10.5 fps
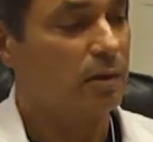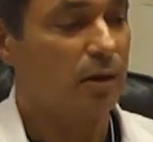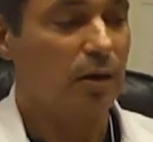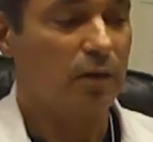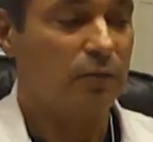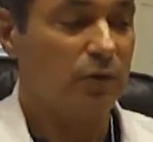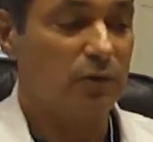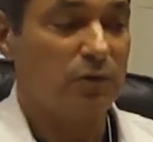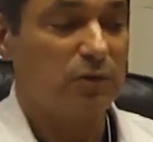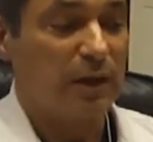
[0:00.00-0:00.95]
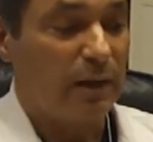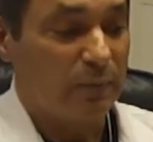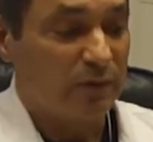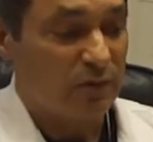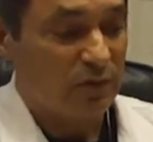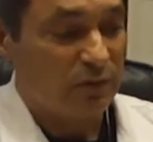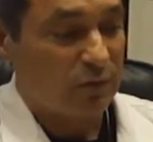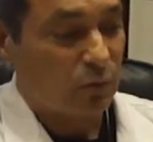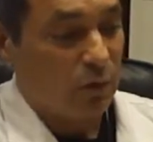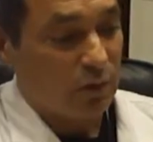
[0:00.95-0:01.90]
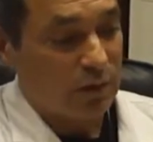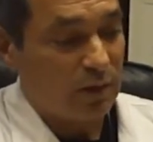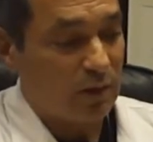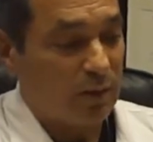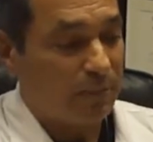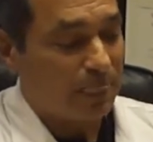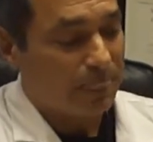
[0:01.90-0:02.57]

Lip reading: a vertical type incision where the